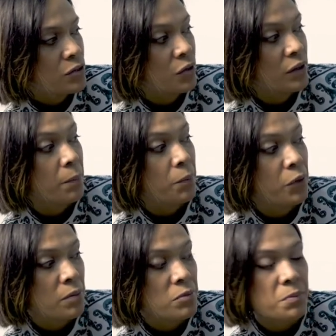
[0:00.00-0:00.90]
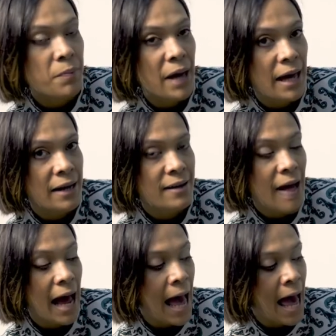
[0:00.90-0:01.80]
So they put him to bed
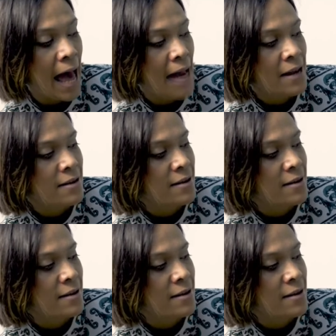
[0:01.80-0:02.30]
and